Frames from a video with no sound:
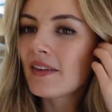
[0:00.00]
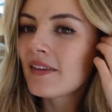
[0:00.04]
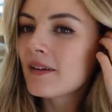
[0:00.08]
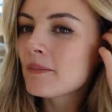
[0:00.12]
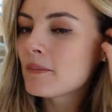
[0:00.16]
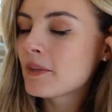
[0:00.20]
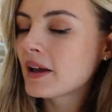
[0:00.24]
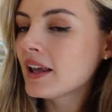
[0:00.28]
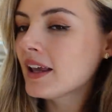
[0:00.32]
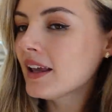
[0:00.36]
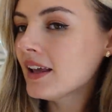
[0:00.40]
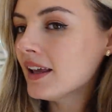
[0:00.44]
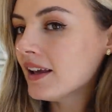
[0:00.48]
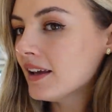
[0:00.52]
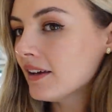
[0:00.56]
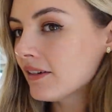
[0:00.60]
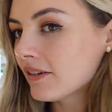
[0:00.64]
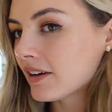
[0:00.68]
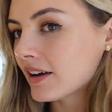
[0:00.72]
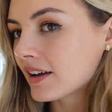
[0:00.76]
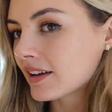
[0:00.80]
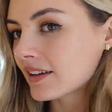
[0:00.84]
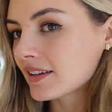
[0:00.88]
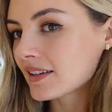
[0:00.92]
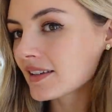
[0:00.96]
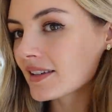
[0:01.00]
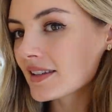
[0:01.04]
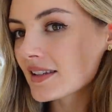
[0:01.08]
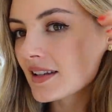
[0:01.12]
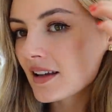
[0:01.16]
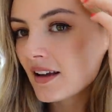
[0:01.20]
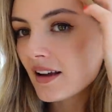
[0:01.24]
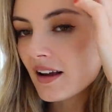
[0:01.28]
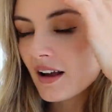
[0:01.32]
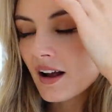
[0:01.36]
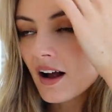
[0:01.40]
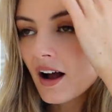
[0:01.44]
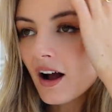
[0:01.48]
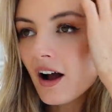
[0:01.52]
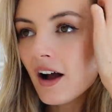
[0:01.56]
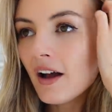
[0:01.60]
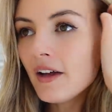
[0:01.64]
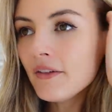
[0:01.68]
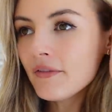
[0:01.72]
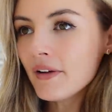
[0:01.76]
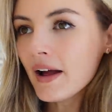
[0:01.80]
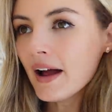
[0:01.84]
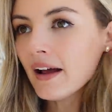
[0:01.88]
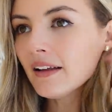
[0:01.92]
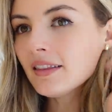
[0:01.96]
And then my earrings.
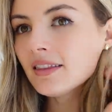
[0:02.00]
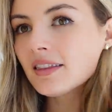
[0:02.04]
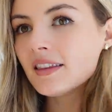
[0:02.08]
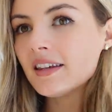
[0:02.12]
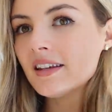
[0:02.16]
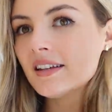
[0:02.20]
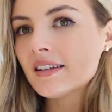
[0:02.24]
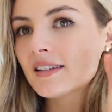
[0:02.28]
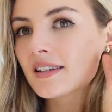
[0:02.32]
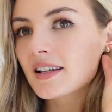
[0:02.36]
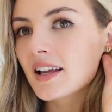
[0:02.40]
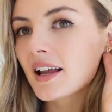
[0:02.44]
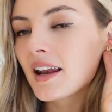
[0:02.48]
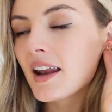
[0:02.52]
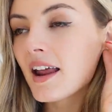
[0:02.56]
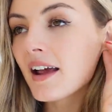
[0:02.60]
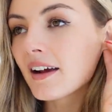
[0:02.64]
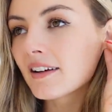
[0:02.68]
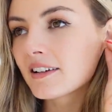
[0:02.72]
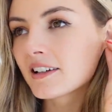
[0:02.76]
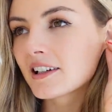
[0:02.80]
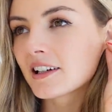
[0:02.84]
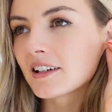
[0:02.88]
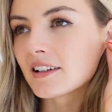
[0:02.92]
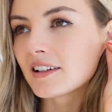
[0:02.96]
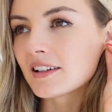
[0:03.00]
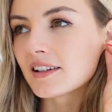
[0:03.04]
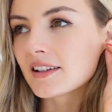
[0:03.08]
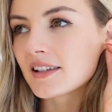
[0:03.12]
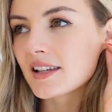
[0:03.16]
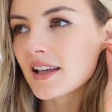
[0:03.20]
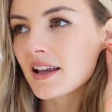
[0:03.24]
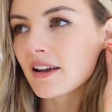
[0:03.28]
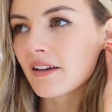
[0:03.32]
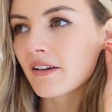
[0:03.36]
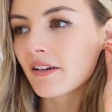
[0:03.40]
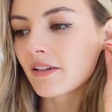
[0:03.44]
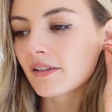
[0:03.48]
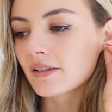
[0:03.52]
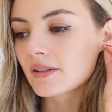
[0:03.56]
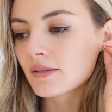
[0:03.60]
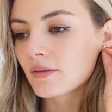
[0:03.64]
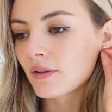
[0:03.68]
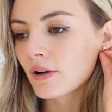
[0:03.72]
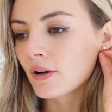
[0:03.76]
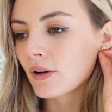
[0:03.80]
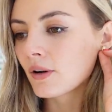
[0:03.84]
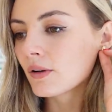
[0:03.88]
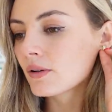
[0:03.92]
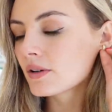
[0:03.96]
I've had these connections earrings
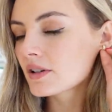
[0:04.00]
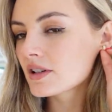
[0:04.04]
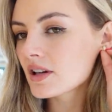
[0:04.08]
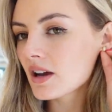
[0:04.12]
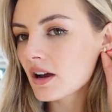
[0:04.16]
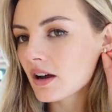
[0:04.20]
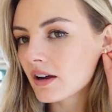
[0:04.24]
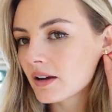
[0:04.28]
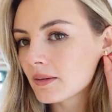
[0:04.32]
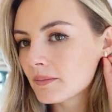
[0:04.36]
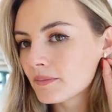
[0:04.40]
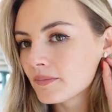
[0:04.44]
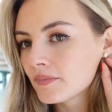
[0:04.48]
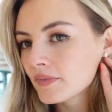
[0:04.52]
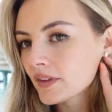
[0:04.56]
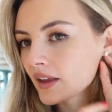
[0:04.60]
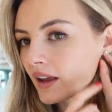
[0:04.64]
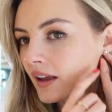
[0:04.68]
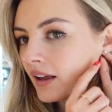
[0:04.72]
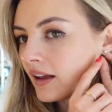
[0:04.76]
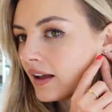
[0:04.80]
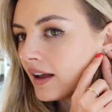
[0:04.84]
for a long time.